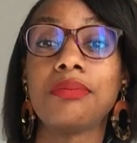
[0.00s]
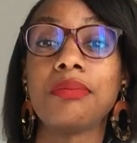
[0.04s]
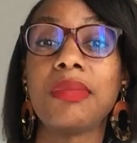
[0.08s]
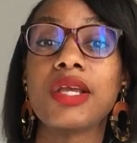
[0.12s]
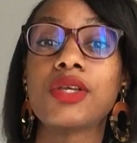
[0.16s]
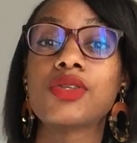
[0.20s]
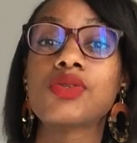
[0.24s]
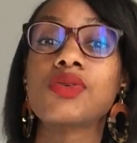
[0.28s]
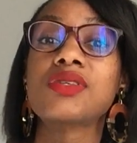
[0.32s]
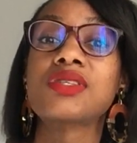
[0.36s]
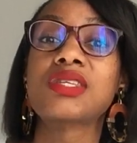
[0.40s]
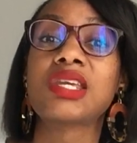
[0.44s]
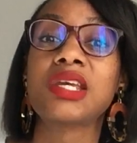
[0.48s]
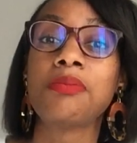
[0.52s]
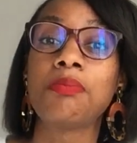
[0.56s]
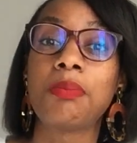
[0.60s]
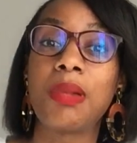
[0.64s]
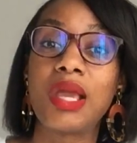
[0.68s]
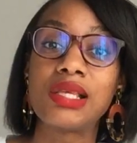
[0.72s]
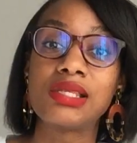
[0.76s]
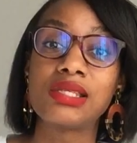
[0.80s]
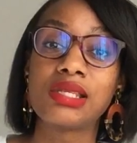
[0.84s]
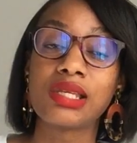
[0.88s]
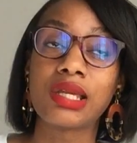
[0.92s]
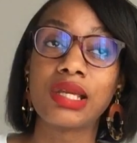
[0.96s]
makes your skin
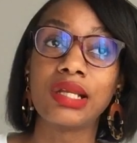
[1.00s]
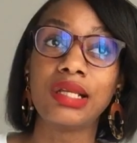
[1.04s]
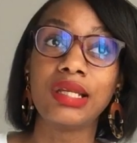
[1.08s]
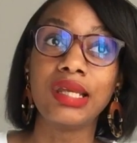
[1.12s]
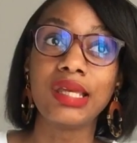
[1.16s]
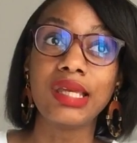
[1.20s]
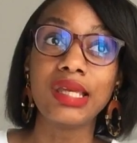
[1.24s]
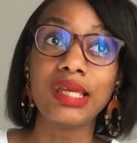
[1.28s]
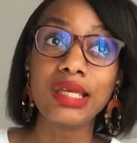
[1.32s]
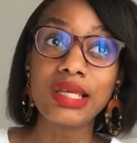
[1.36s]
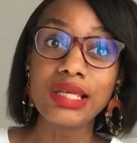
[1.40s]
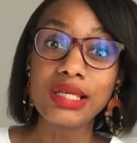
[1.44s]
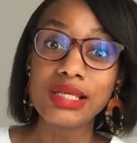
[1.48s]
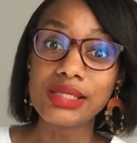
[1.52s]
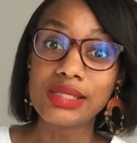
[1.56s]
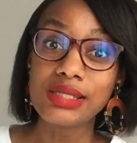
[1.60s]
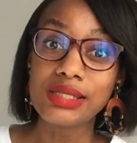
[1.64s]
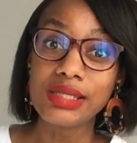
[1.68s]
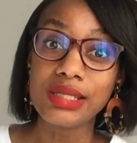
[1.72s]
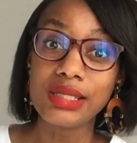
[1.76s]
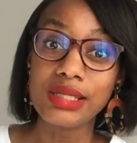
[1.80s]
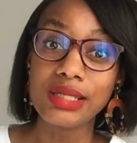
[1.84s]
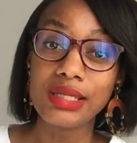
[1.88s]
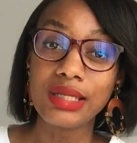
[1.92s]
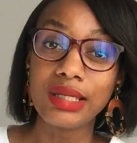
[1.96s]
basically
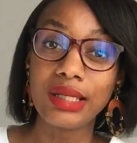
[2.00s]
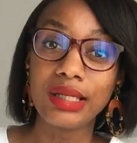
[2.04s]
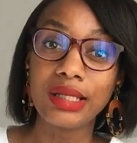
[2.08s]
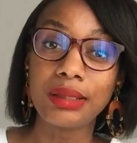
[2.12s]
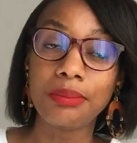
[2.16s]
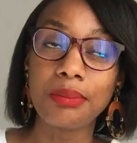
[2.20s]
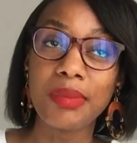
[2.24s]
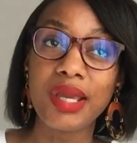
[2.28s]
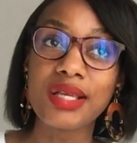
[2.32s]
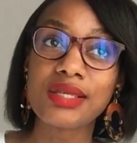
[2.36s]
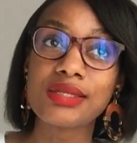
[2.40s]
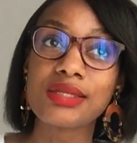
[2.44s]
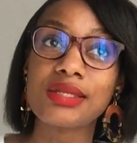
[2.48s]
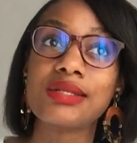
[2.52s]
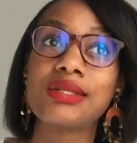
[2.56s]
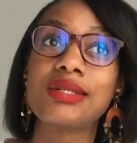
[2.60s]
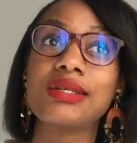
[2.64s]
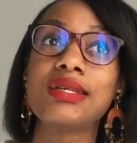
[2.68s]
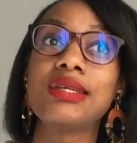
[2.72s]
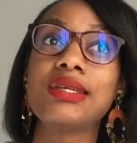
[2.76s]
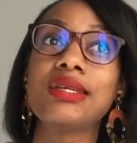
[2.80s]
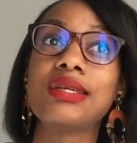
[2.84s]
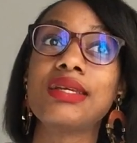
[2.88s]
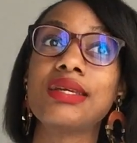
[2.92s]
easy. It makes it,